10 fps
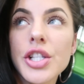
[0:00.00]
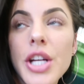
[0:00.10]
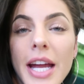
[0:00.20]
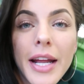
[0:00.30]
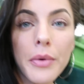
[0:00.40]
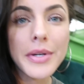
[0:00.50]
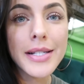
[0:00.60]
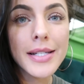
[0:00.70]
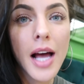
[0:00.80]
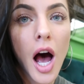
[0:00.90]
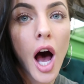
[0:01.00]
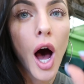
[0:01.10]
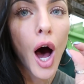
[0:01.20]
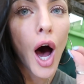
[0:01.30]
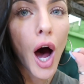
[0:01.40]
and it was
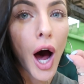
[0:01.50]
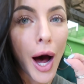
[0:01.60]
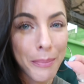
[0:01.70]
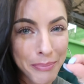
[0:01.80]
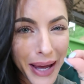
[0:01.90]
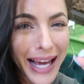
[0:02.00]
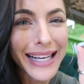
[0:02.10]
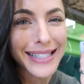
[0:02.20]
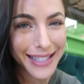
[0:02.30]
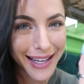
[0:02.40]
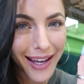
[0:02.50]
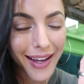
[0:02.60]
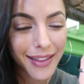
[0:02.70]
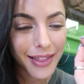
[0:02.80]
amazing.